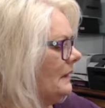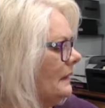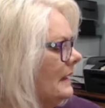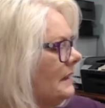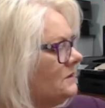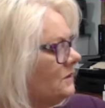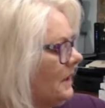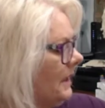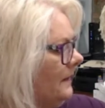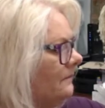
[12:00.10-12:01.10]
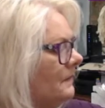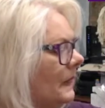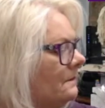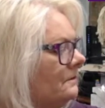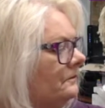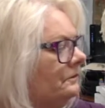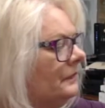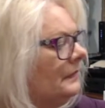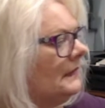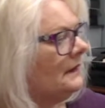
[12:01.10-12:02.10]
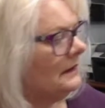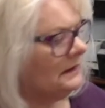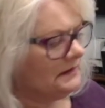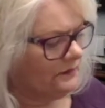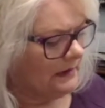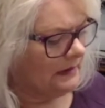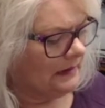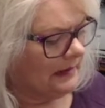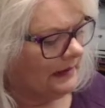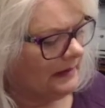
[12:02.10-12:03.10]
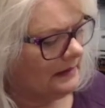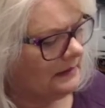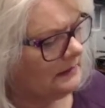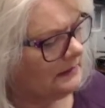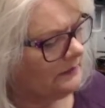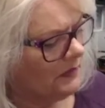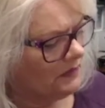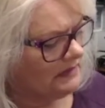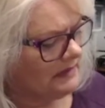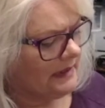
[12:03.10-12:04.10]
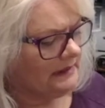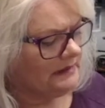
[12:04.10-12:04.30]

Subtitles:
that dry. This one has both sides.